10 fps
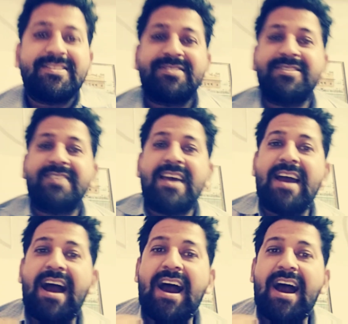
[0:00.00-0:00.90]
So
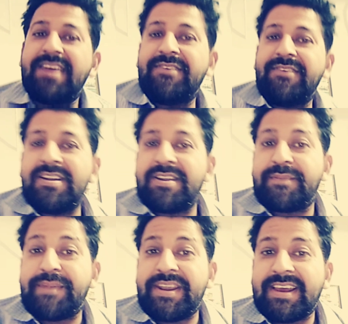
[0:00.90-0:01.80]
I will
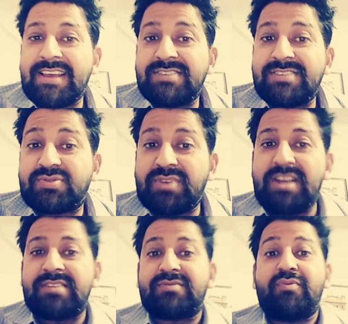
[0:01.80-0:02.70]
repeat again, students.